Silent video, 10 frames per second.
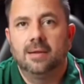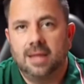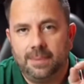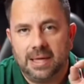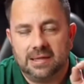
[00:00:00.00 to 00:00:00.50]

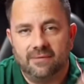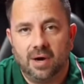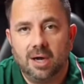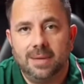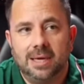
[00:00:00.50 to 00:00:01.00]
They paid the
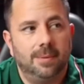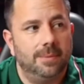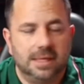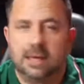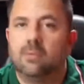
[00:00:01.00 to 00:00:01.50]
very
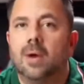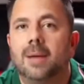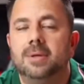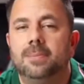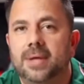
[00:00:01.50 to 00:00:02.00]
minimum and they
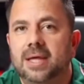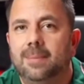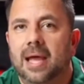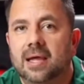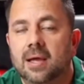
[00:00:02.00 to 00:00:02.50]
robbed a piggy
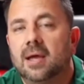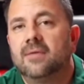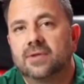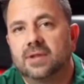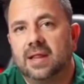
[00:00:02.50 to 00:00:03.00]
bank
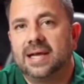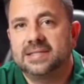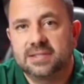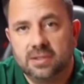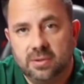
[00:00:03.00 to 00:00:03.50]
for the
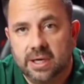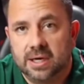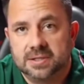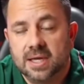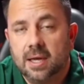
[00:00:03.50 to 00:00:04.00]
last 2
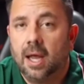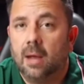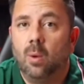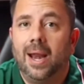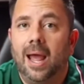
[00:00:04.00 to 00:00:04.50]
years.
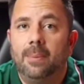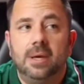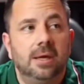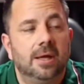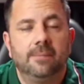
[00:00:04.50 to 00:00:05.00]
And what
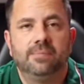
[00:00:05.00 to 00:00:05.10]
happened?